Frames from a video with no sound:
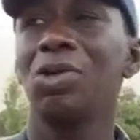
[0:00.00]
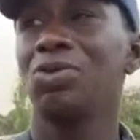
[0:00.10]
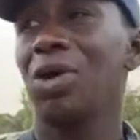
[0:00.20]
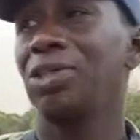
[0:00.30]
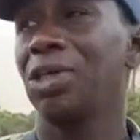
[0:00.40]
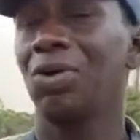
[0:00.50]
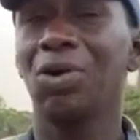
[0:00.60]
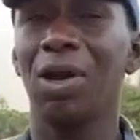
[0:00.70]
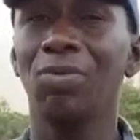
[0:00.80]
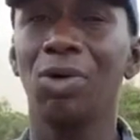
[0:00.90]
So I said,
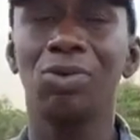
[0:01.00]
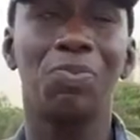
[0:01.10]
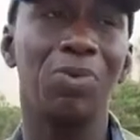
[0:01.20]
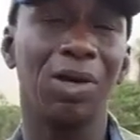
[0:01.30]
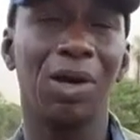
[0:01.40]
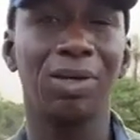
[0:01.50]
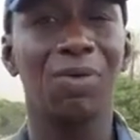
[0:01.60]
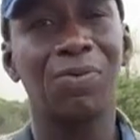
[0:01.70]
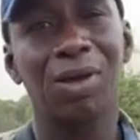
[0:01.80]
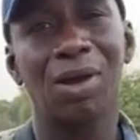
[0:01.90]
okay, I'm going to bring a
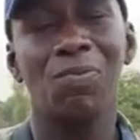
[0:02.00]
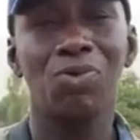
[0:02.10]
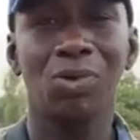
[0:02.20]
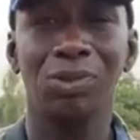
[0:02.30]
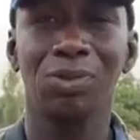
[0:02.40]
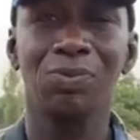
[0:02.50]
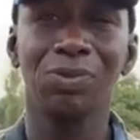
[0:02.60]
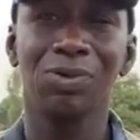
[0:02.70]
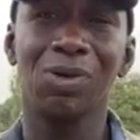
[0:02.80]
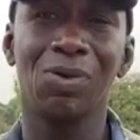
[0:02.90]
different approach.
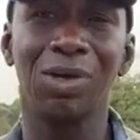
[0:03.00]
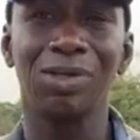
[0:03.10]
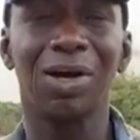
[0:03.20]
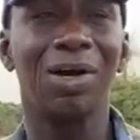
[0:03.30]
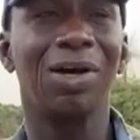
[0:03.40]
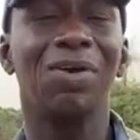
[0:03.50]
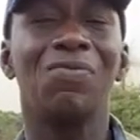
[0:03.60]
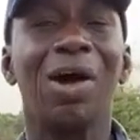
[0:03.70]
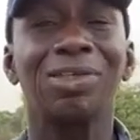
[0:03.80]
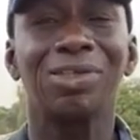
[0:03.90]
We call it
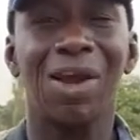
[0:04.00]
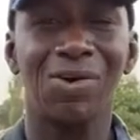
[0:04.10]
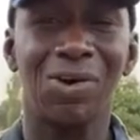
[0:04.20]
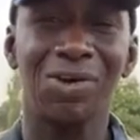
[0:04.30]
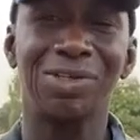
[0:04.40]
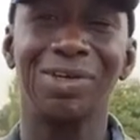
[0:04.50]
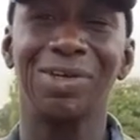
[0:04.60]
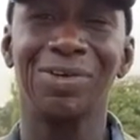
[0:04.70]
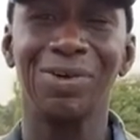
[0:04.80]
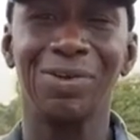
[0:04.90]
reverse psychology,
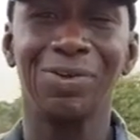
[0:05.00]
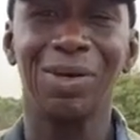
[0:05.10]
you know?